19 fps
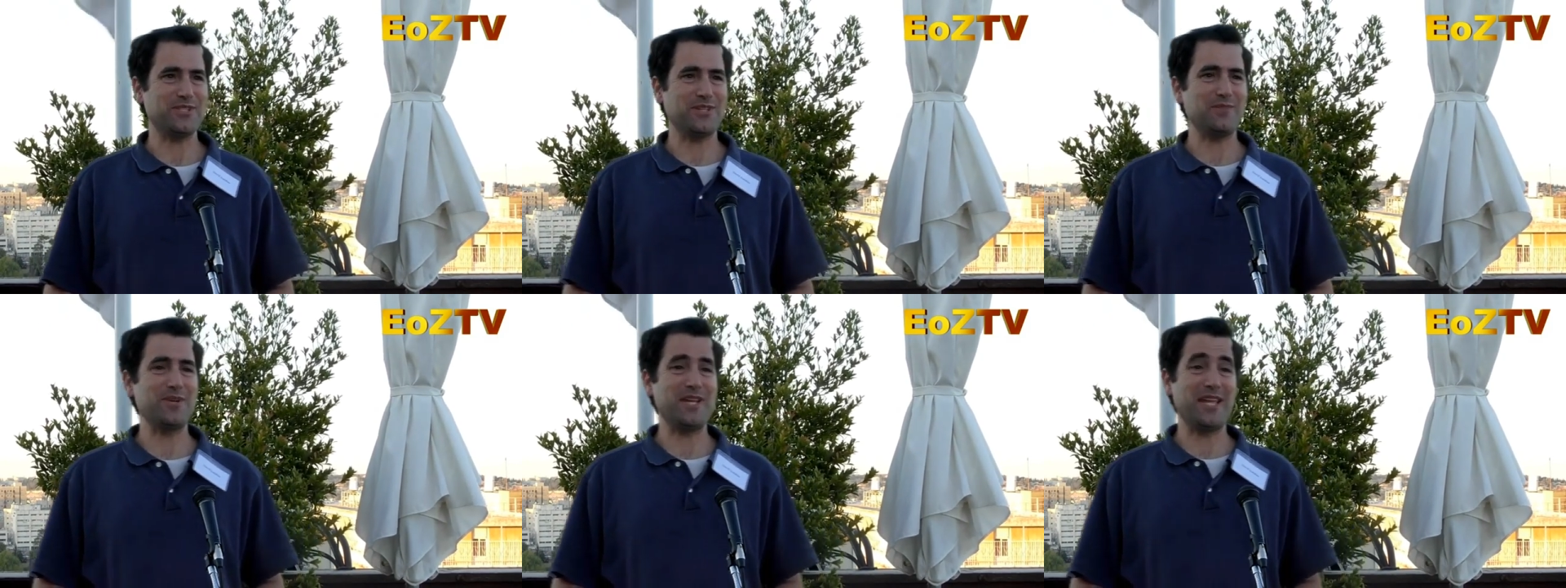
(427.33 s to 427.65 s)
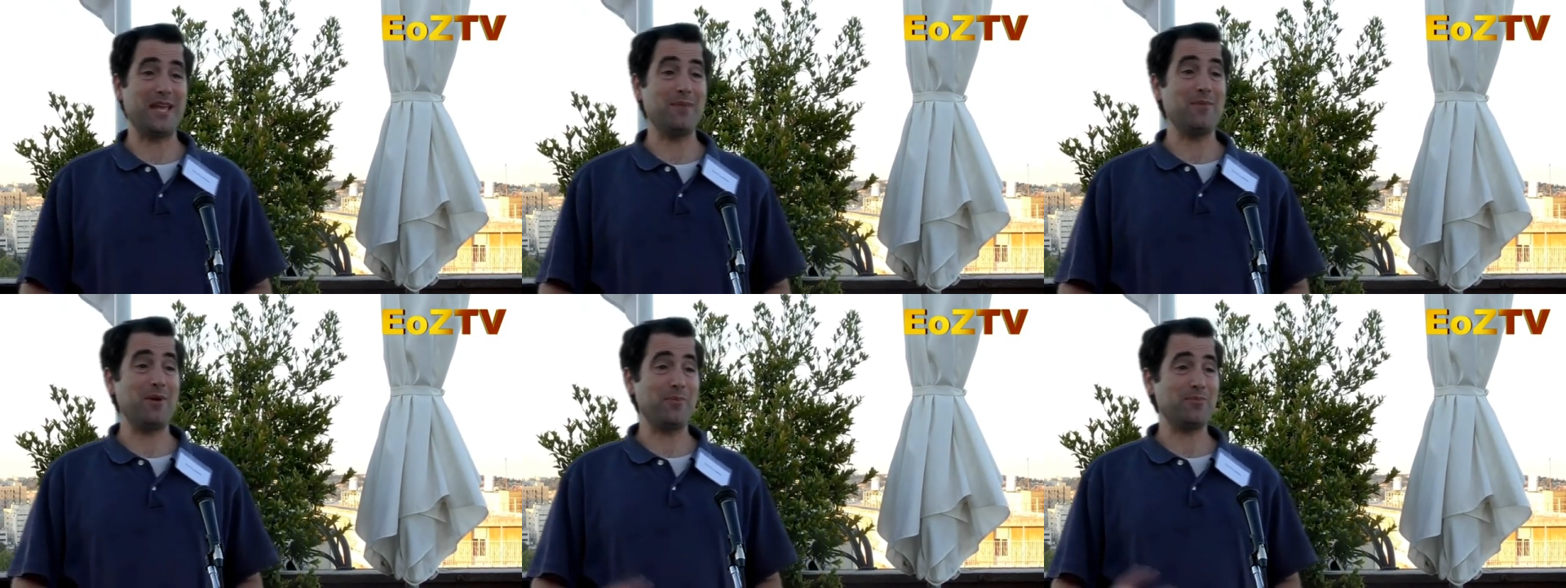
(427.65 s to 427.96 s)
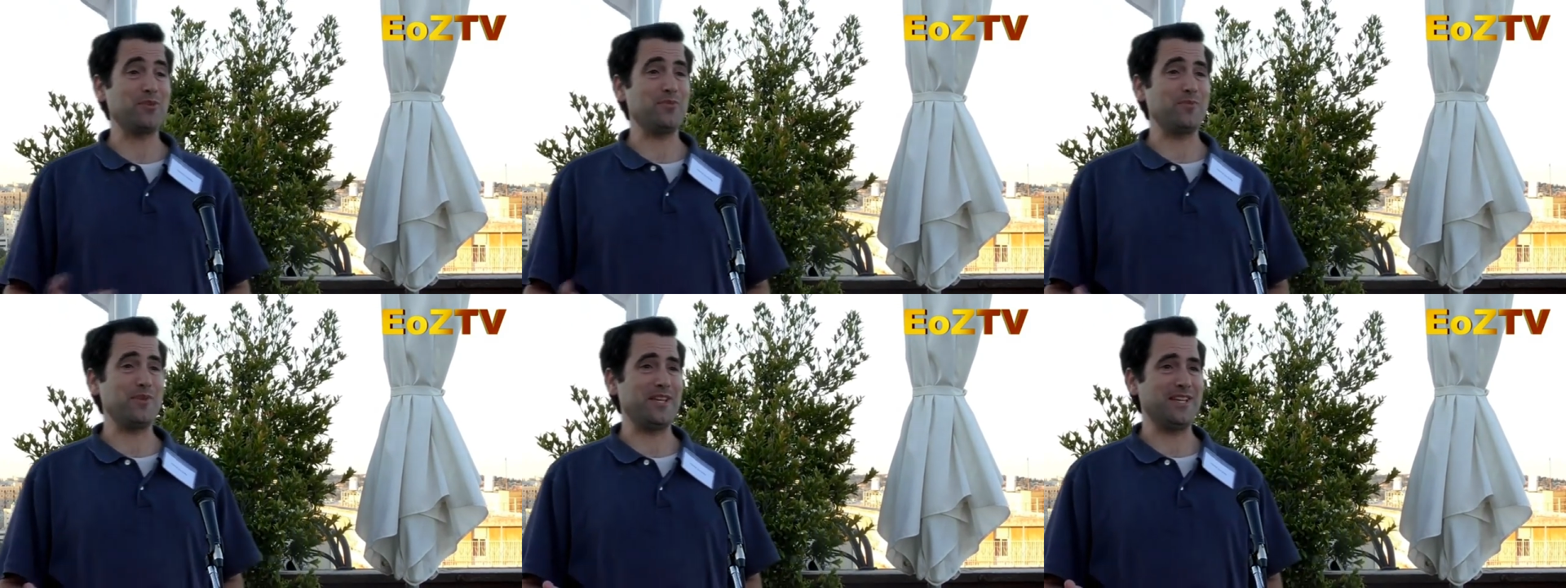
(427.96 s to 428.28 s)
somebody came
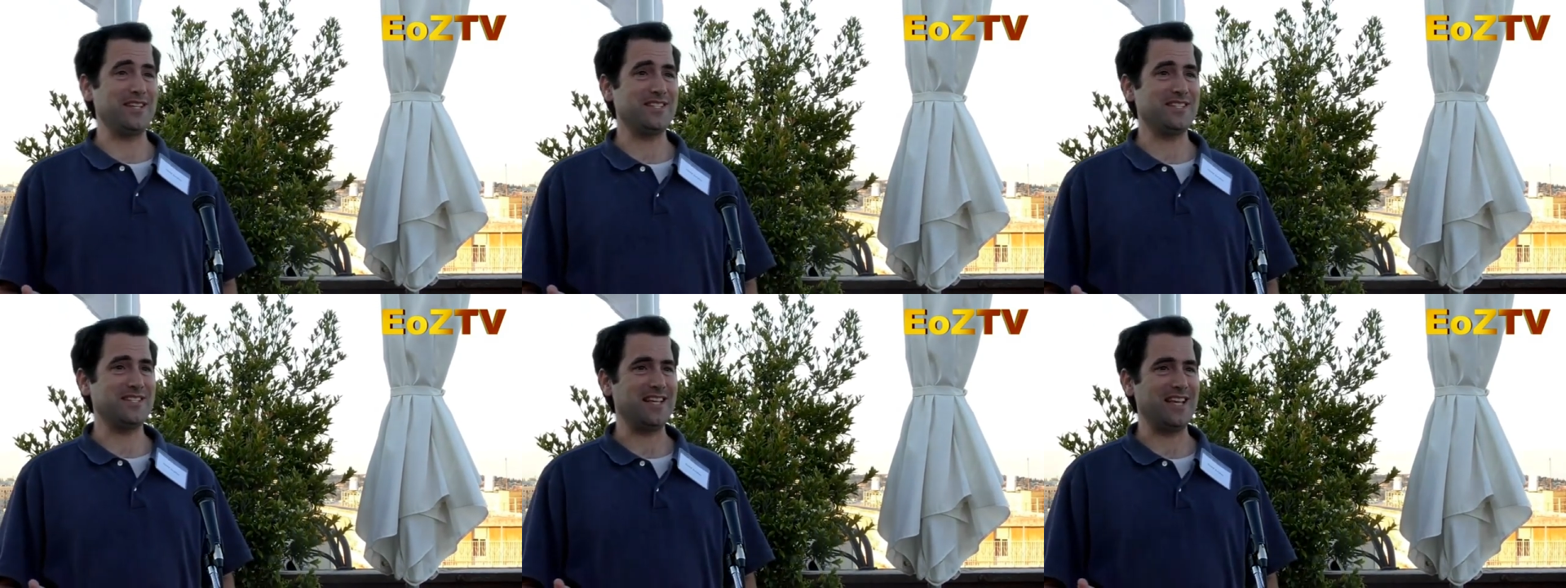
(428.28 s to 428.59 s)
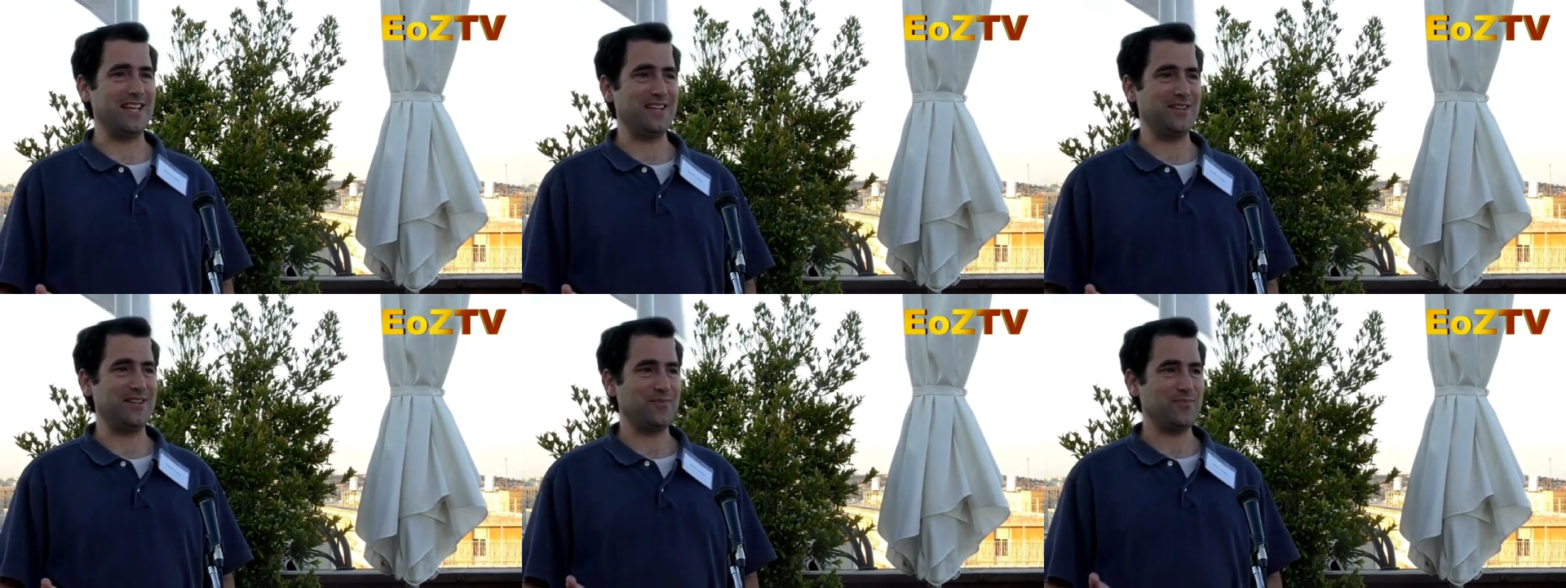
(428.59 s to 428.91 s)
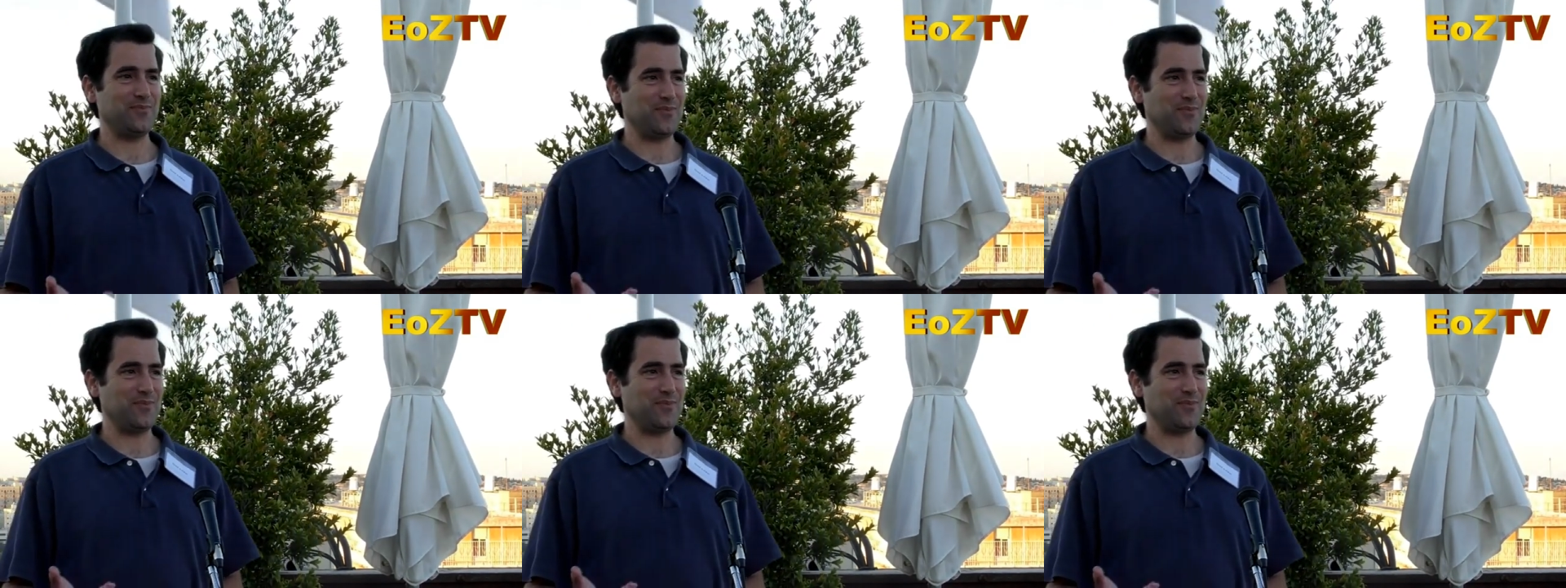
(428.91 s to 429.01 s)
up to me and said,